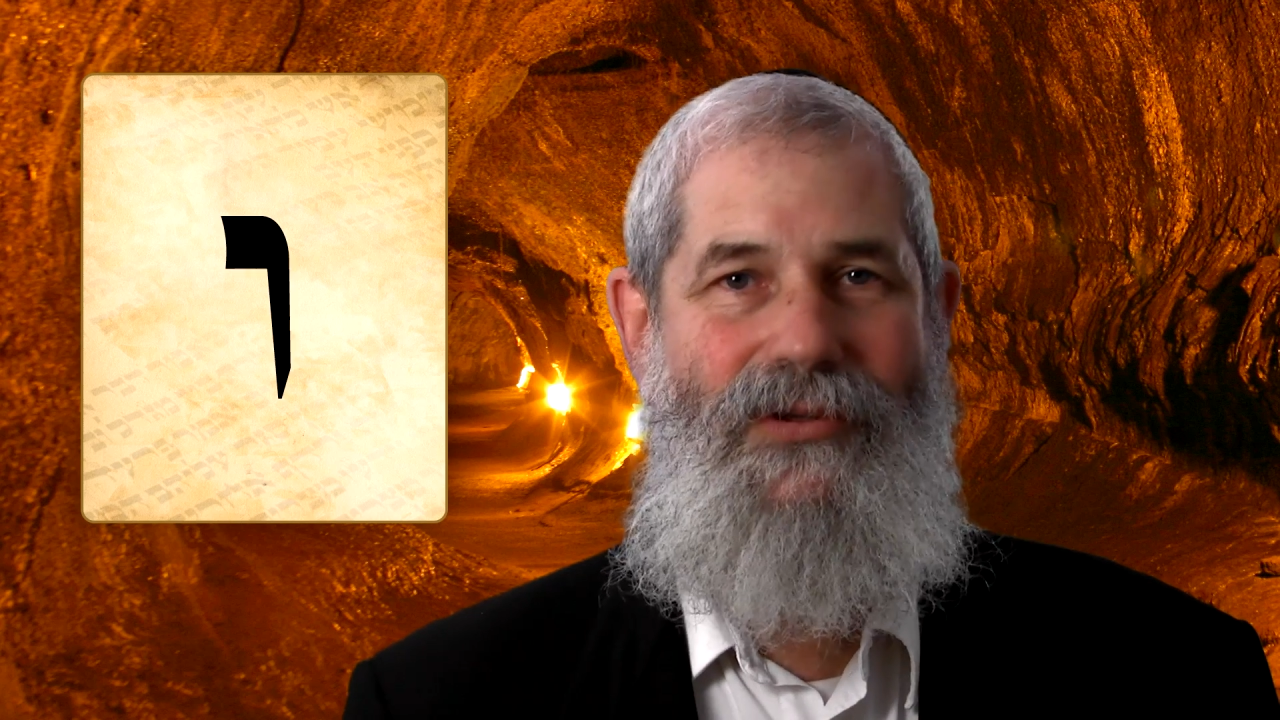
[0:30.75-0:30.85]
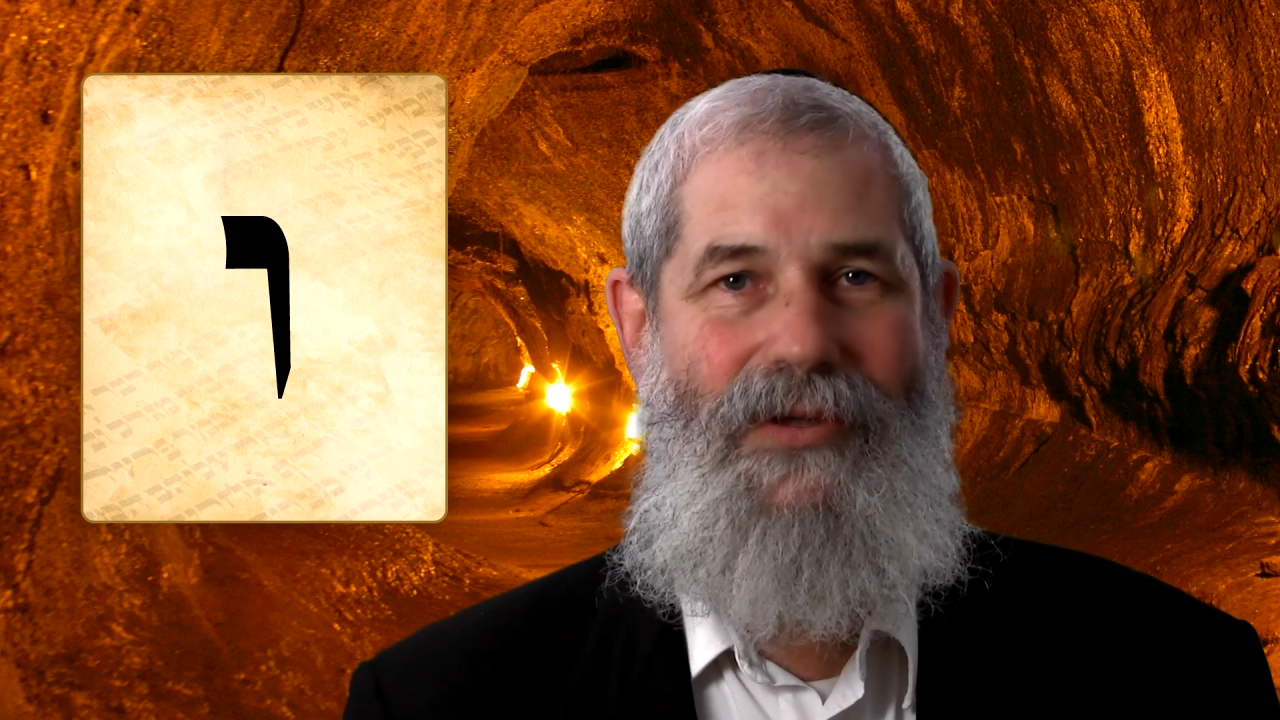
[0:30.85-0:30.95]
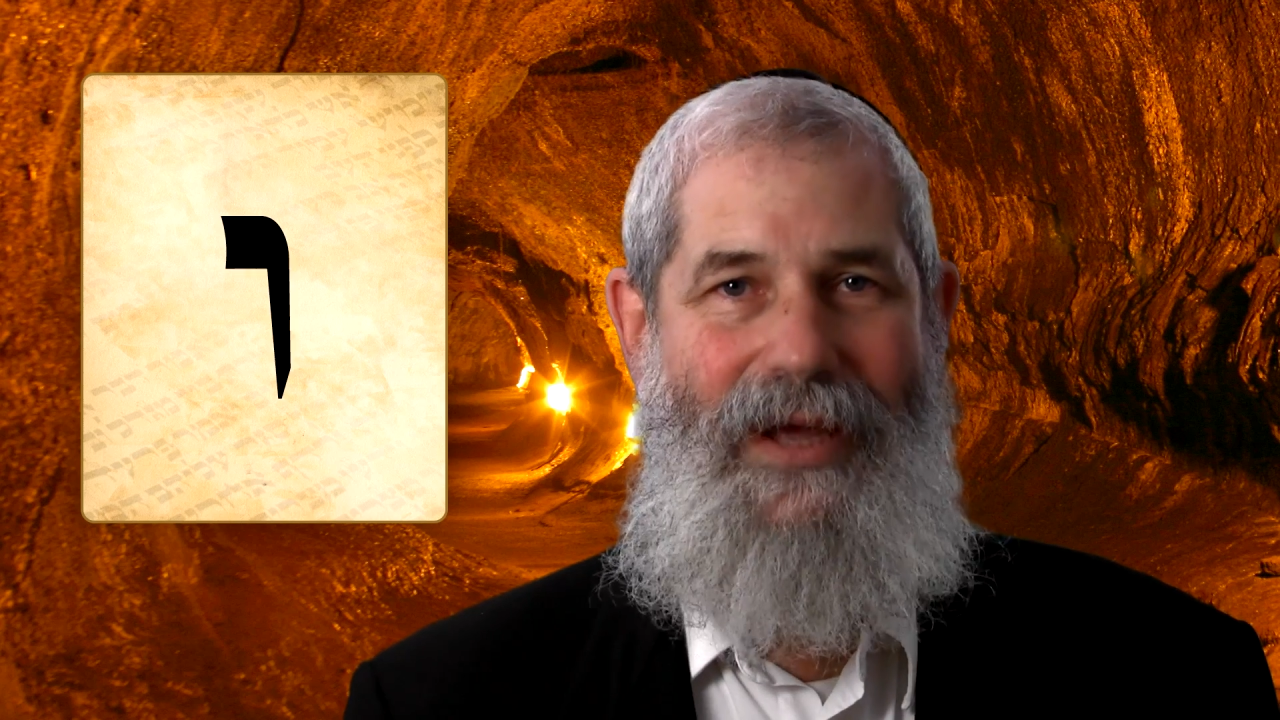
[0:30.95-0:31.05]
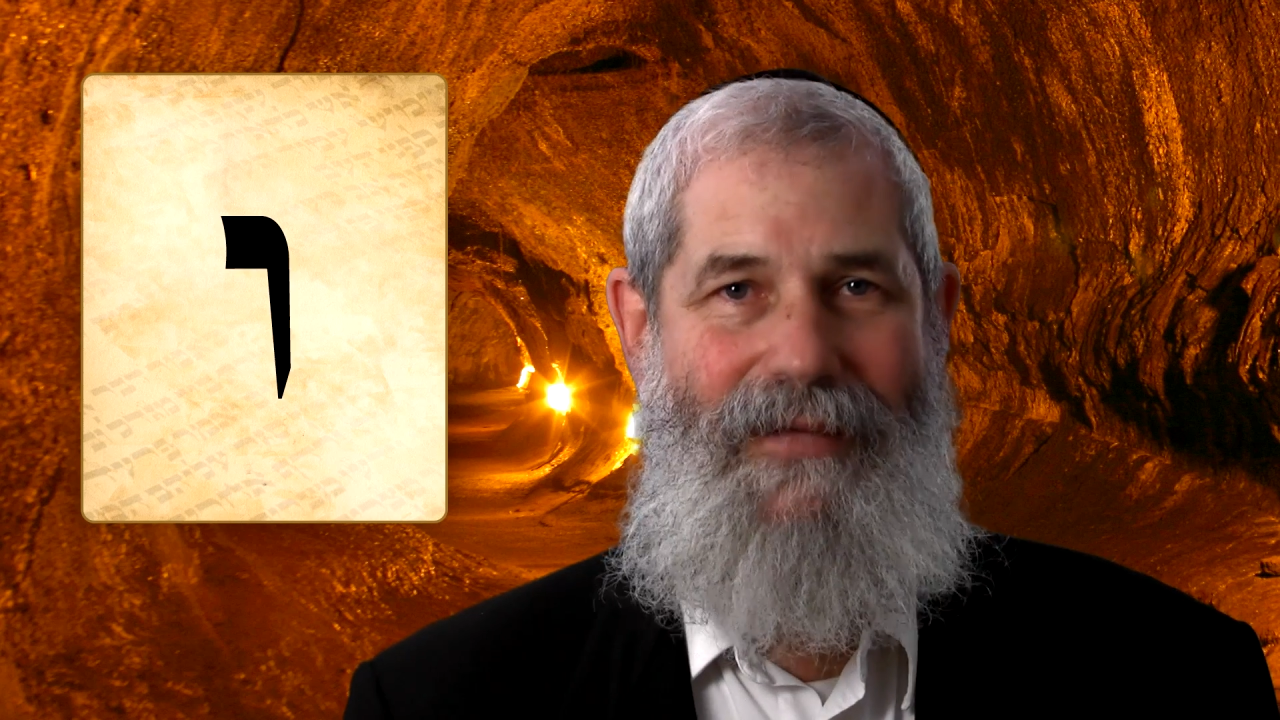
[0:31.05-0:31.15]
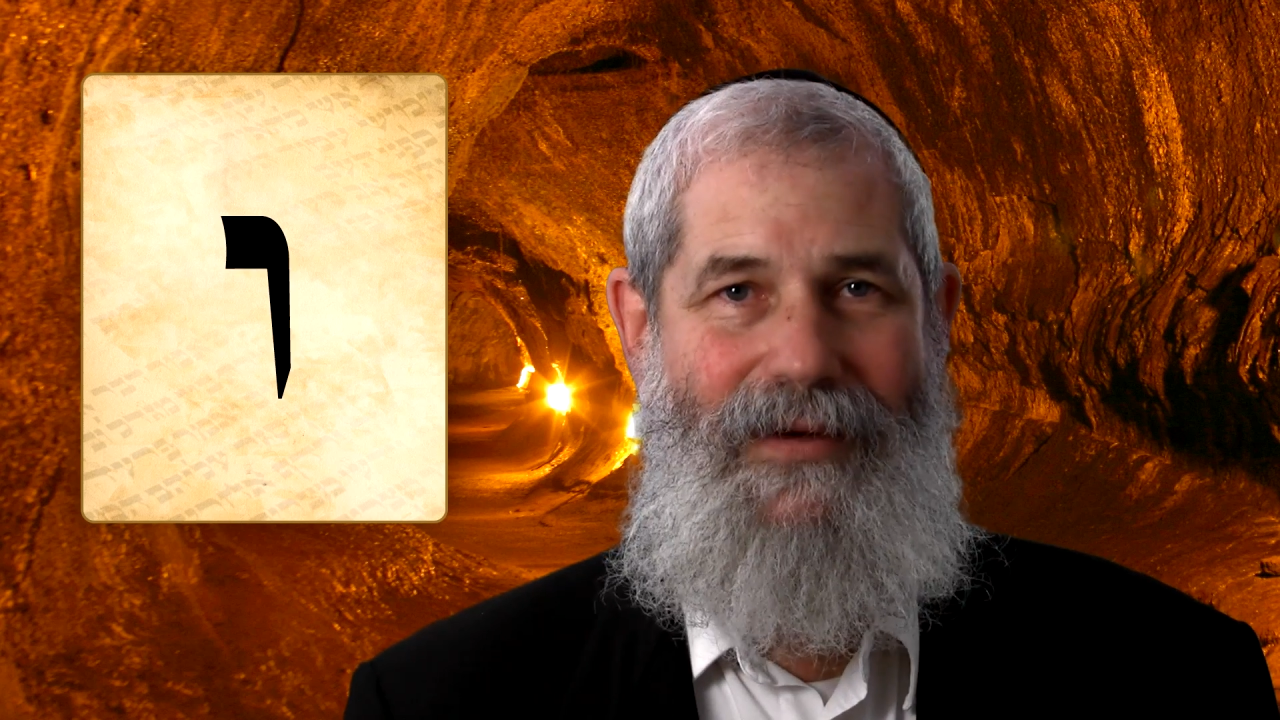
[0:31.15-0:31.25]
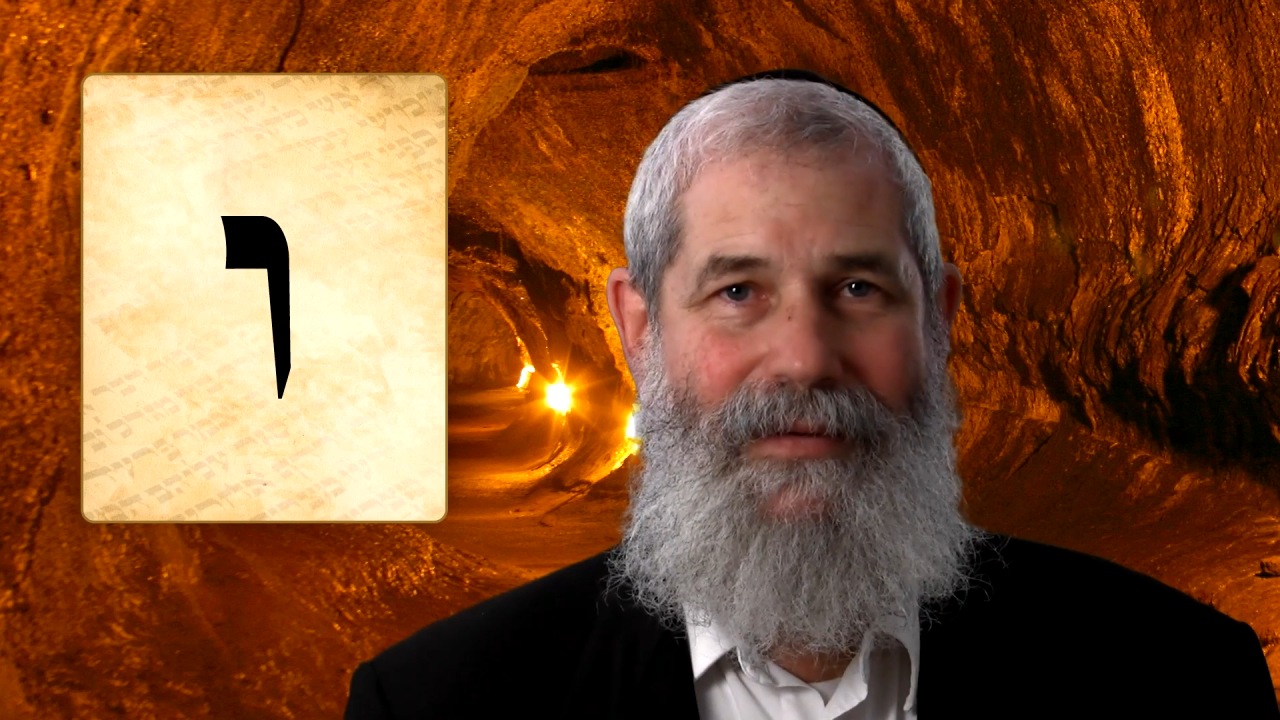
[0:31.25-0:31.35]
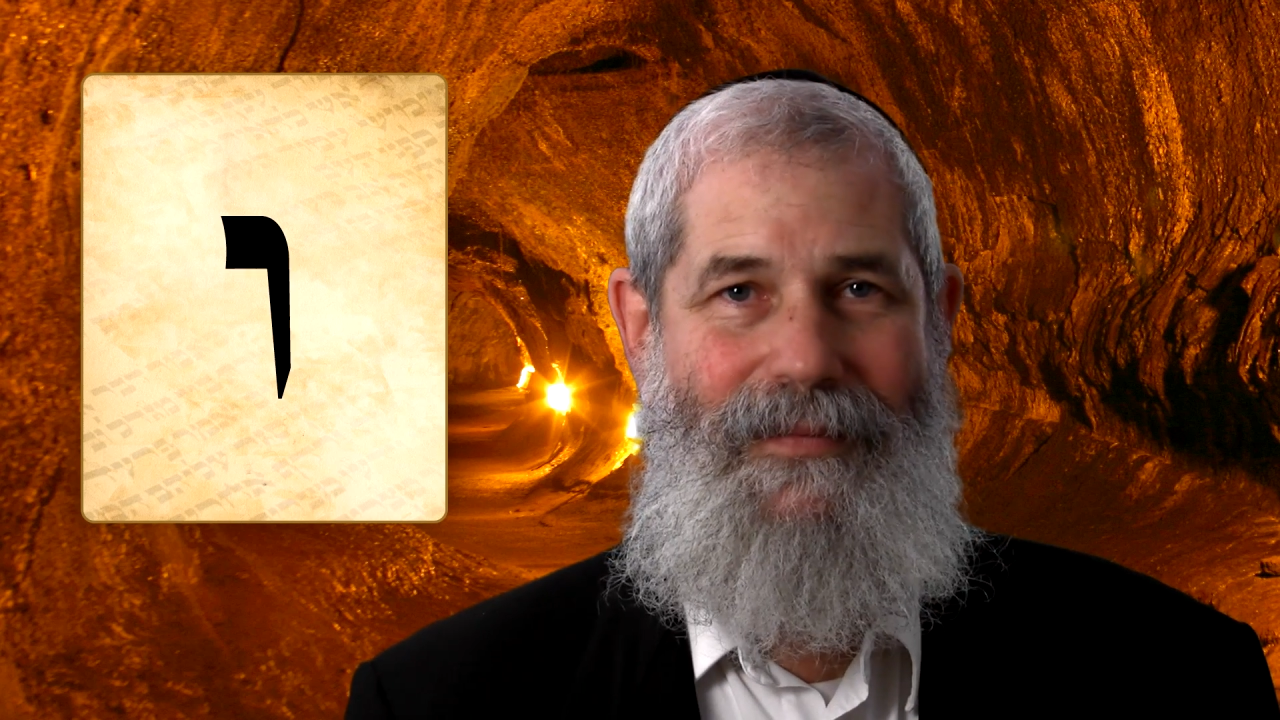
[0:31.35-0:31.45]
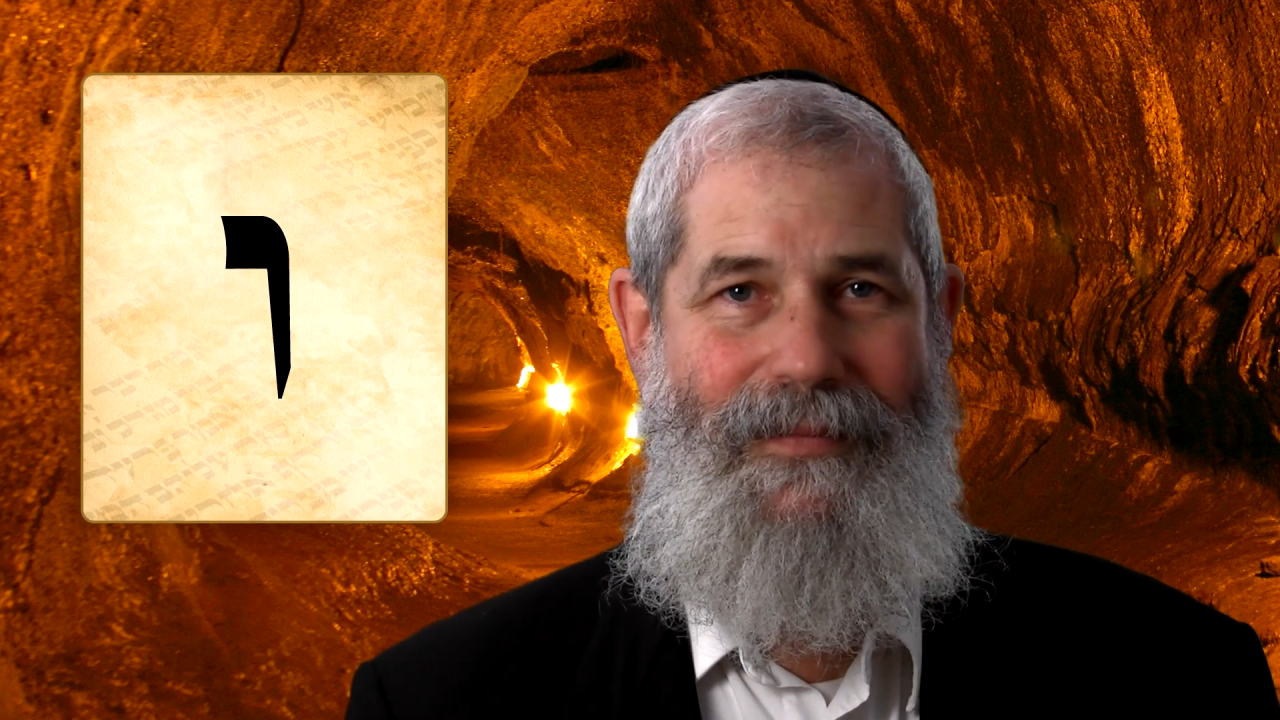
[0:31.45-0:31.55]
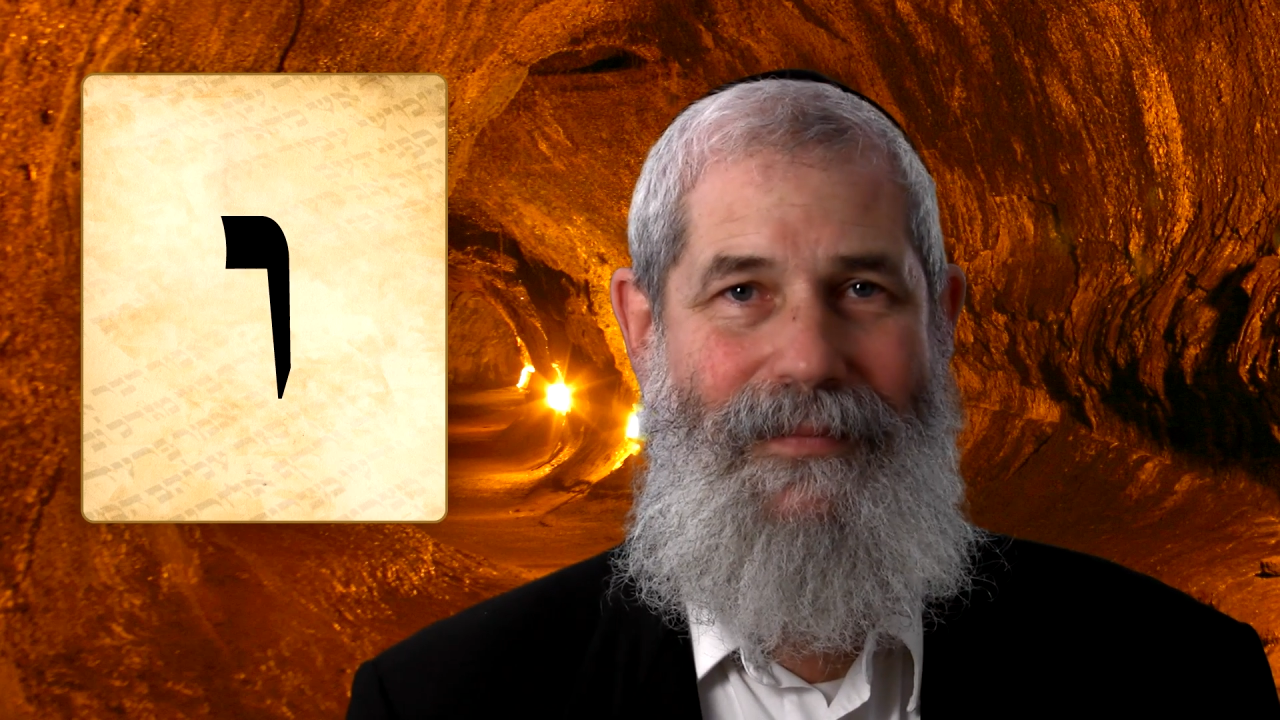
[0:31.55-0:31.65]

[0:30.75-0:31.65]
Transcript: to heaven.